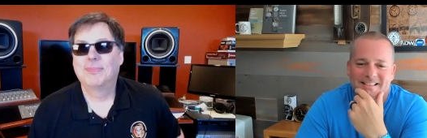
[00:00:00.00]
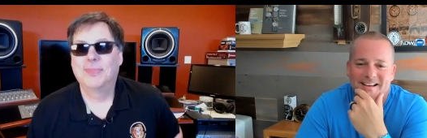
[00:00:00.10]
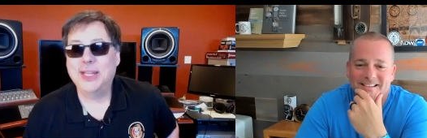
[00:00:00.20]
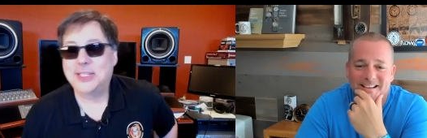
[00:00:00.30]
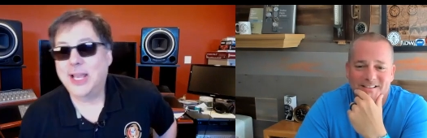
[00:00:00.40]

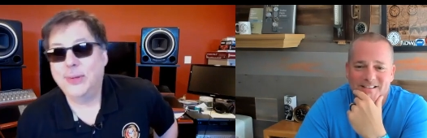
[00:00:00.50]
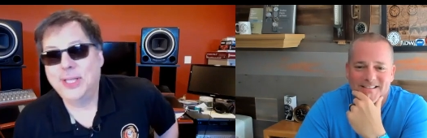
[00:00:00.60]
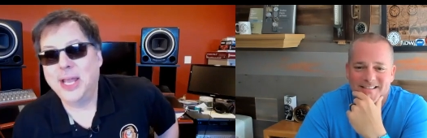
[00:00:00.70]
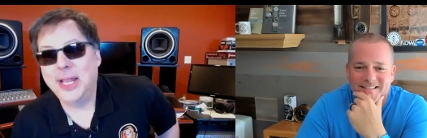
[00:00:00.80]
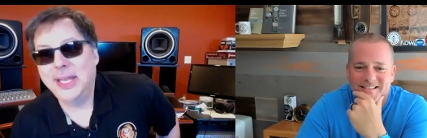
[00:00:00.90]
Speaker 1: That's how it
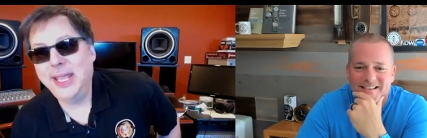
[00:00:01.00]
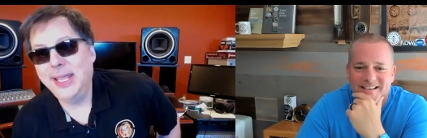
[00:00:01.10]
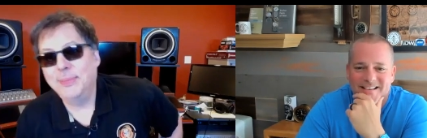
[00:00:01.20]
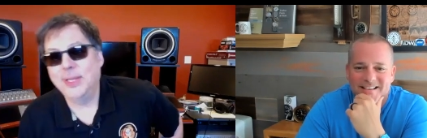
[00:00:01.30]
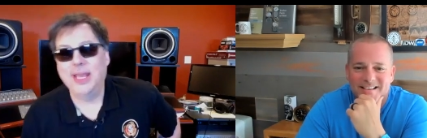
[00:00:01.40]
got
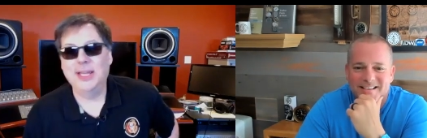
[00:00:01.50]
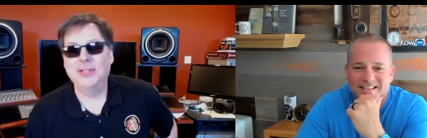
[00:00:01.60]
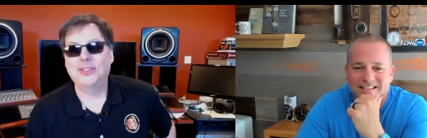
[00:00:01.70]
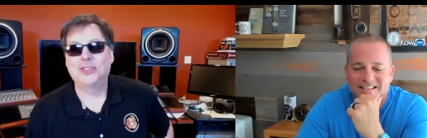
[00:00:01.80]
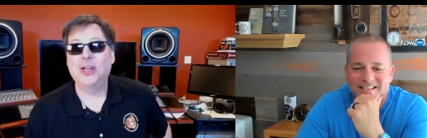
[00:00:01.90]
named, and it's
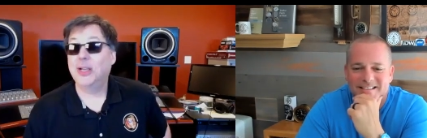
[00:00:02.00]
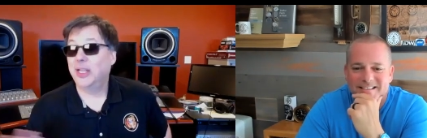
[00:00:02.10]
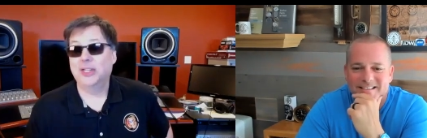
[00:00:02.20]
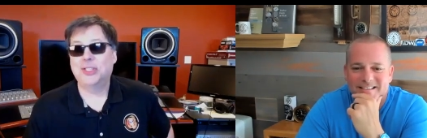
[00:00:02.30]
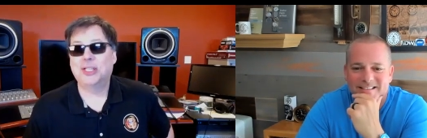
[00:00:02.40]
stuck, and
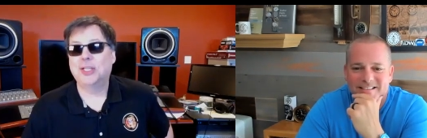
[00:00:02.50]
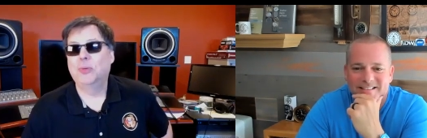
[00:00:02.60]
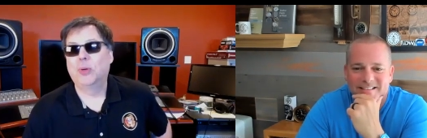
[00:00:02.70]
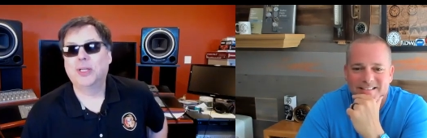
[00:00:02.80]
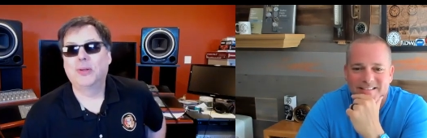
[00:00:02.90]
it's actually
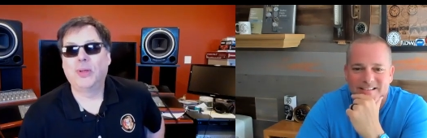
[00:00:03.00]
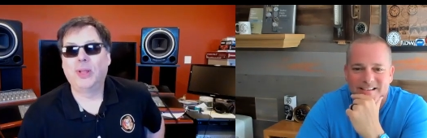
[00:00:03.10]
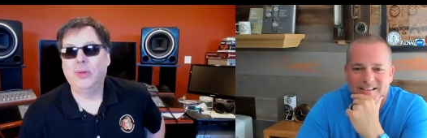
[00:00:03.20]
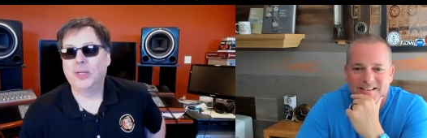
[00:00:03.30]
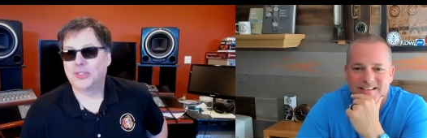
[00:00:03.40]
worked out really
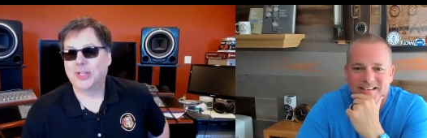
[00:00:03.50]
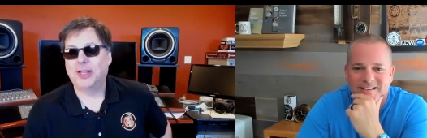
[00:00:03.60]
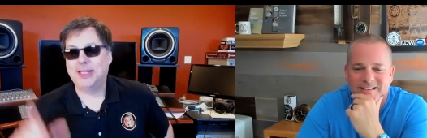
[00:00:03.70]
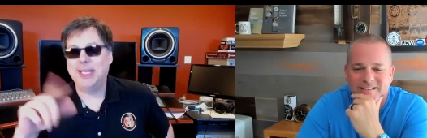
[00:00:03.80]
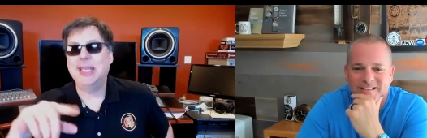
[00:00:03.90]
well because I like
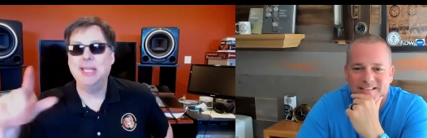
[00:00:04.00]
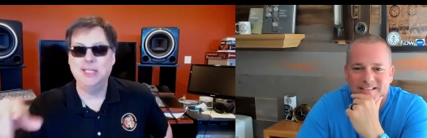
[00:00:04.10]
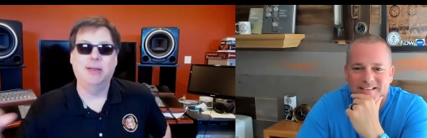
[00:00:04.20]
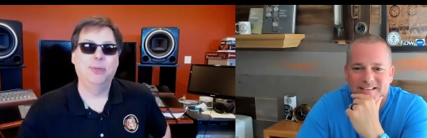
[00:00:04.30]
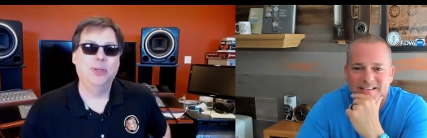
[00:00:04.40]
TAW.
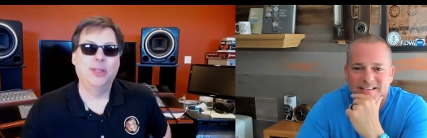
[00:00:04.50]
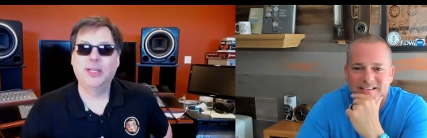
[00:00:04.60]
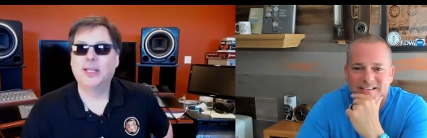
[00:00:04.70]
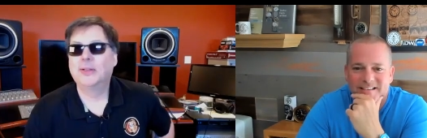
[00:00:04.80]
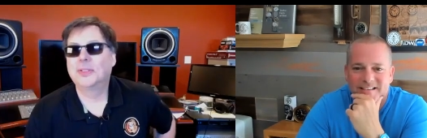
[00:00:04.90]
I think
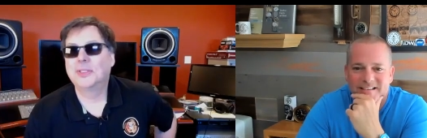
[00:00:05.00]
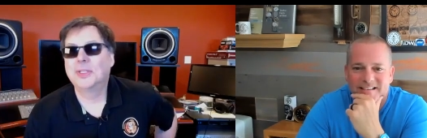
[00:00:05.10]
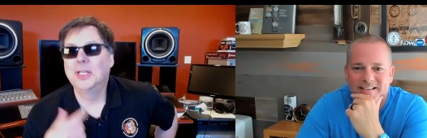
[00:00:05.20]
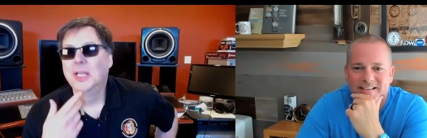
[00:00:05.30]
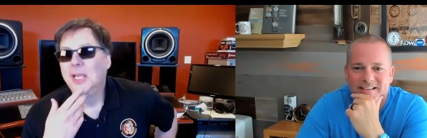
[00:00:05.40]
that looks good.
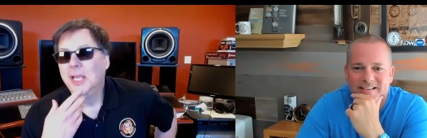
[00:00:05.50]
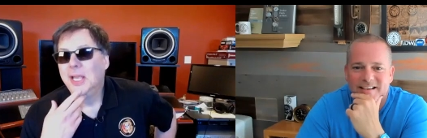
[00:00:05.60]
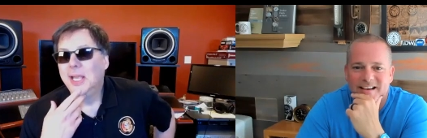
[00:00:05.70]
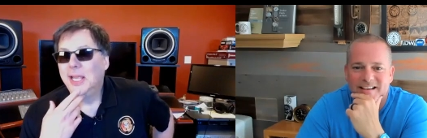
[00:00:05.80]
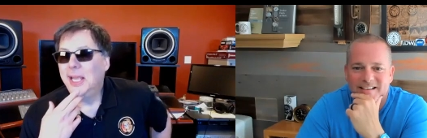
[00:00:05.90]

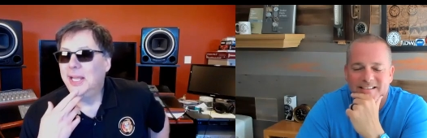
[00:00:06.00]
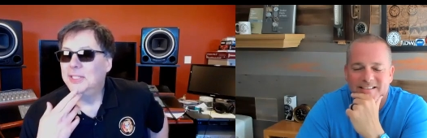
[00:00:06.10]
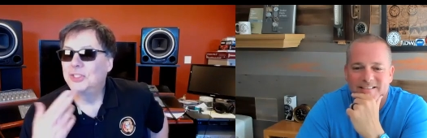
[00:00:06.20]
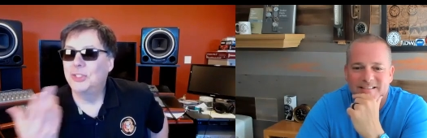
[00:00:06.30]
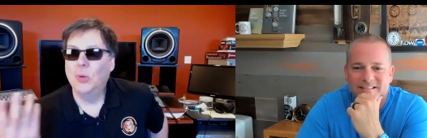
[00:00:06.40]
Yeah. And
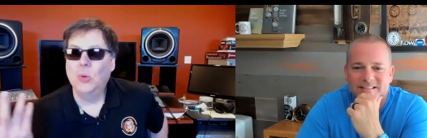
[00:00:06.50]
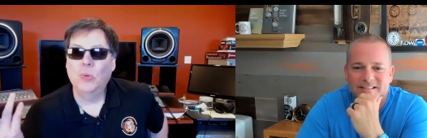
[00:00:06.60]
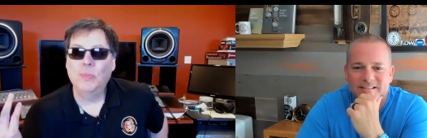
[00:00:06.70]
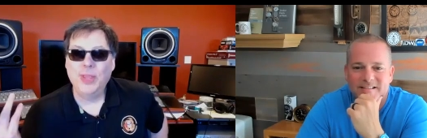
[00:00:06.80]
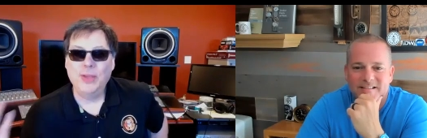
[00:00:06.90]
so
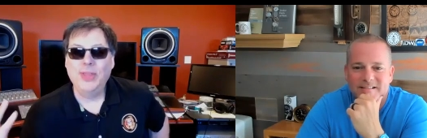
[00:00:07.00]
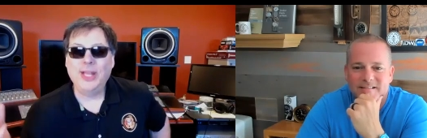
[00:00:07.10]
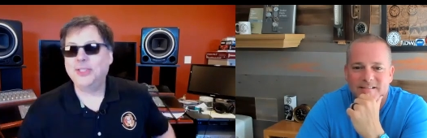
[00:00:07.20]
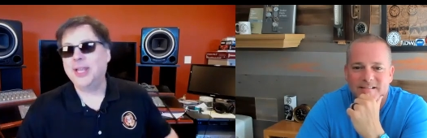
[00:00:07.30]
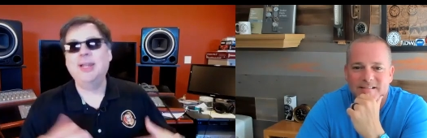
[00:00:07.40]
th- that's
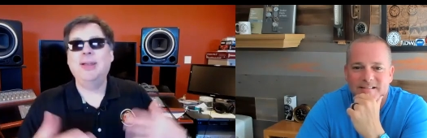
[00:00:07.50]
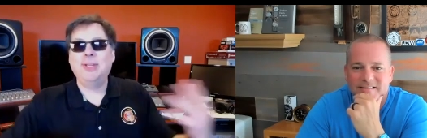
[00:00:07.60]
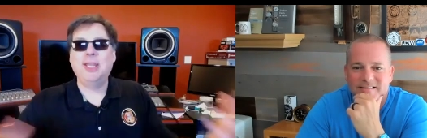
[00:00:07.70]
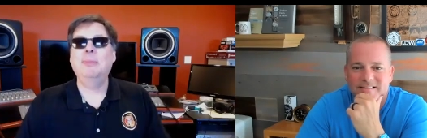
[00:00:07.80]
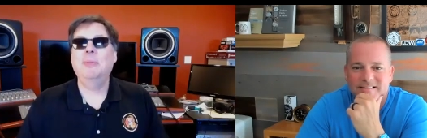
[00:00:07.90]
kind of how it
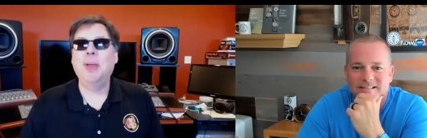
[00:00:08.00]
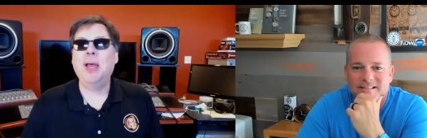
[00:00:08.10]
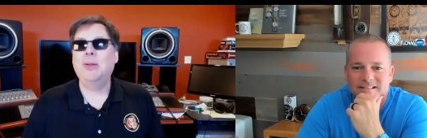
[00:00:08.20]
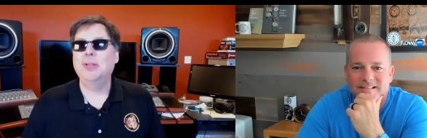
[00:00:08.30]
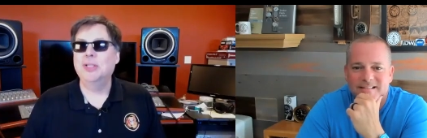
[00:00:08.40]
came
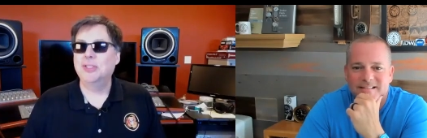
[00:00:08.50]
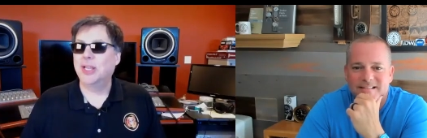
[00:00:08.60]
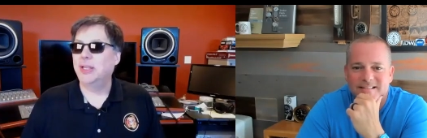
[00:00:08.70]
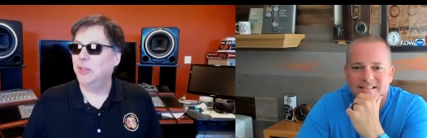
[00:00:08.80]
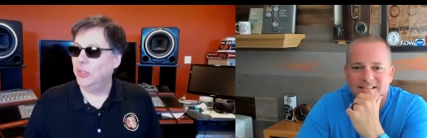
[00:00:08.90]
about. Is like
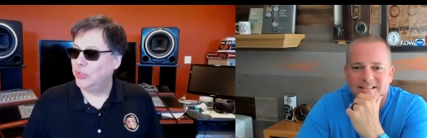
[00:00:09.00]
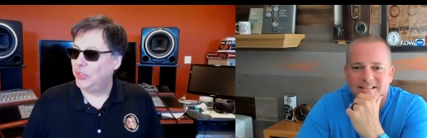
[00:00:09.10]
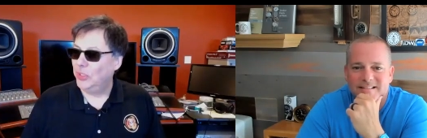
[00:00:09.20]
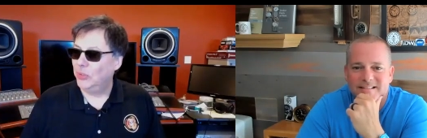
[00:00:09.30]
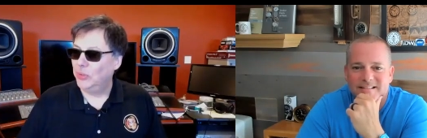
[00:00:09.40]
you
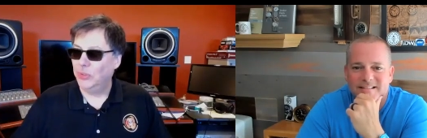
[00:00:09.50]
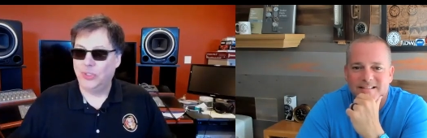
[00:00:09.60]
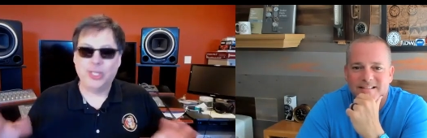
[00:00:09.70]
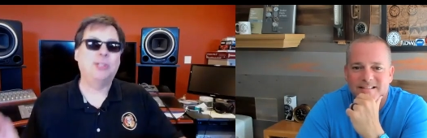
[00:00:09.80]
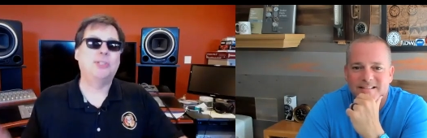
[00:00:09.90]
you you
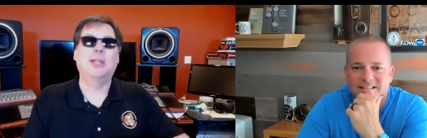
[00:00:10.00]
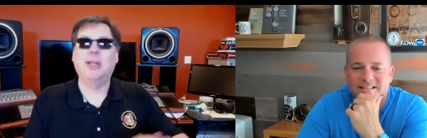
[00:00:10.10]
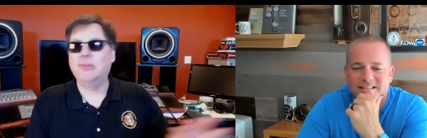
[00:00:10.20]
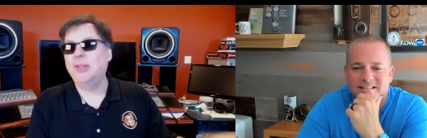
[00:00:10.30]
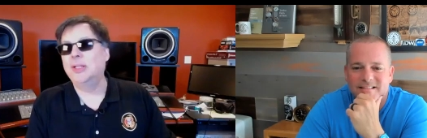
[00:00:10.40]
jettison
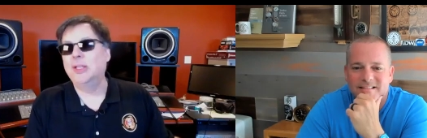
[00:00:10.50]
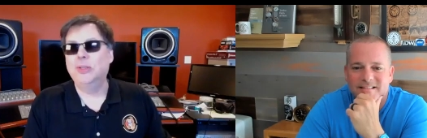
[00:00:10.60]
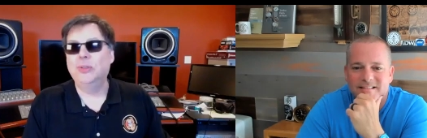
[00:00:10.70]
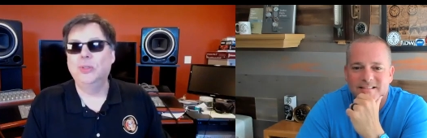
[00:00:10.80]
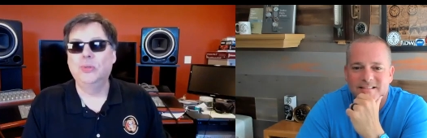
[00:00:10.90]
everything that you
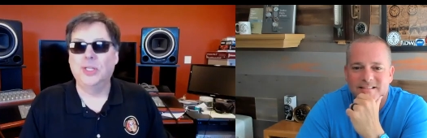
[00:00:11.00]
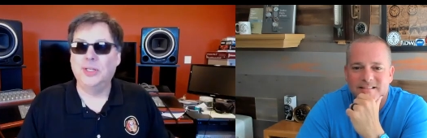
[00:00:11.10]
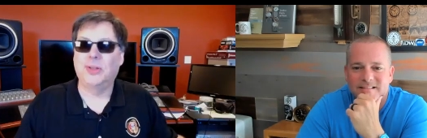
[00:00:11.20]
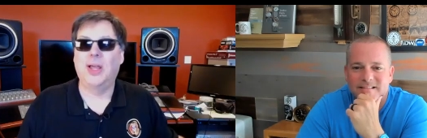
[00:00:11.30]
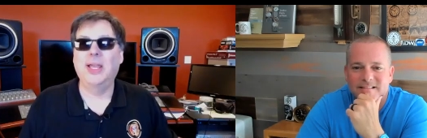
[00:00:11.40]
you didn't
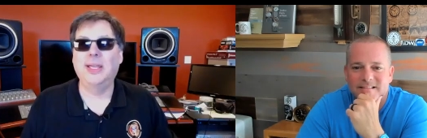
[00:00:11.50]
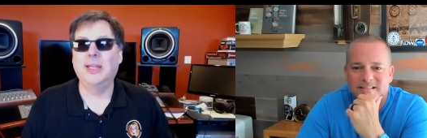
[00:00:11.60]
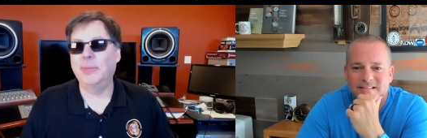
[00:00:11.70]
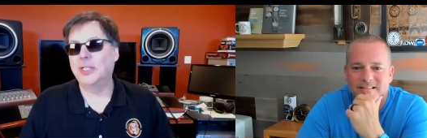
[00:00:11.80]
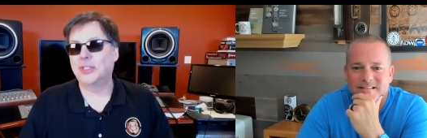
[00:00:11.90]
like, and it
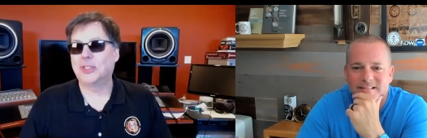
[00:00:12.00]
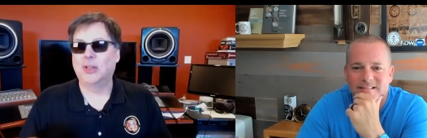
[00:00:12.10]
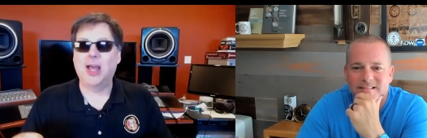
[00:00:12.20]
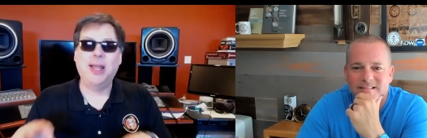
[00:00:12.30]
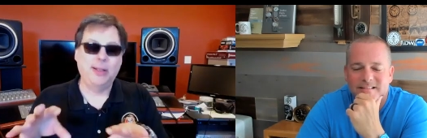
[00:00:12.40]
makes us a
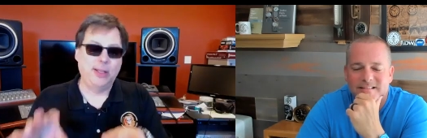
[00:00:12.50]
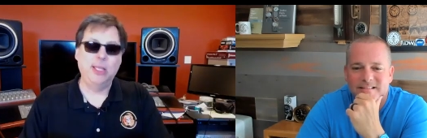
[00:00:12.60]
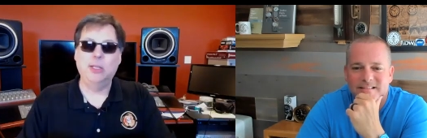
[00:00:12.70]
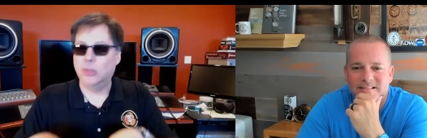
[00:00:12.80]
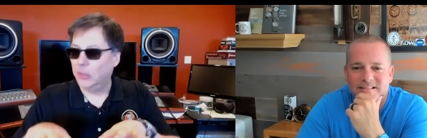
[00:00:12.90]
lot
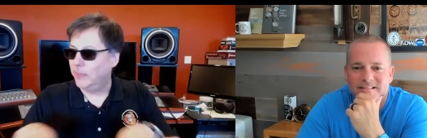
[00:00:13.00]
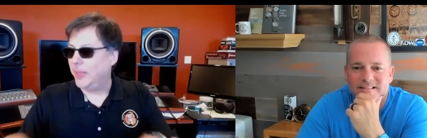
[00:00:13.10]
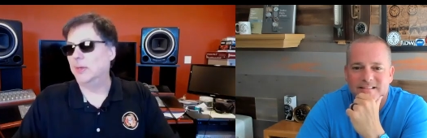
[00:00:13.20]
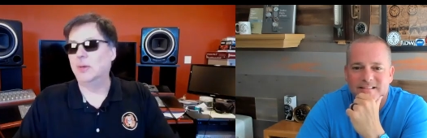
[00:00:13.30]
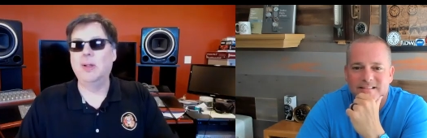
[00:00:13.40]
leaner and
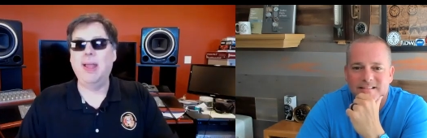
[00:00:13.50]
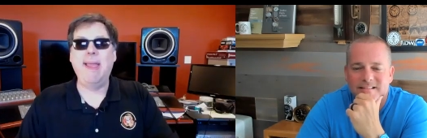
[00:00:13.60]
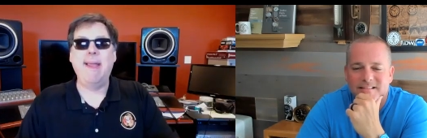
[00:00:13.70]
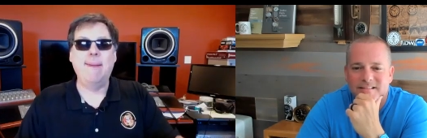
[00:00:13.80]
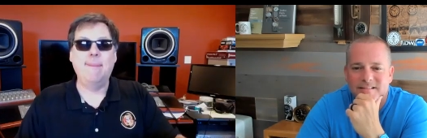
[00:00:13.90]
meaner.
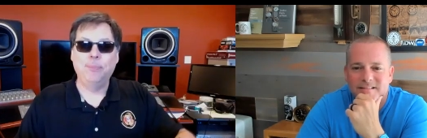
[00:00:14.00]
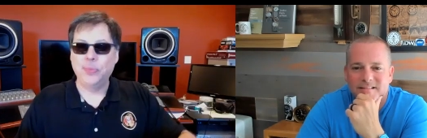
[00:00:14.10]
And